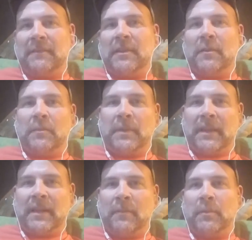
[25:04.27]
If you don't
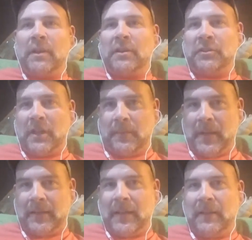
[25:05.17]
pick it up, we're going to shut it
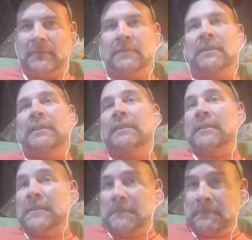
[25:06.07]
back down.
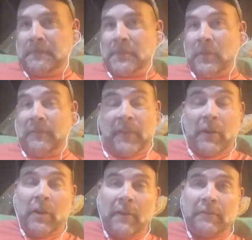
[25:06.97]
So
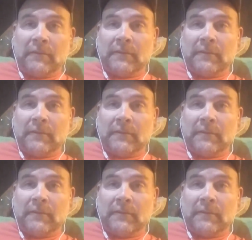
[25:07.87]
fair enough.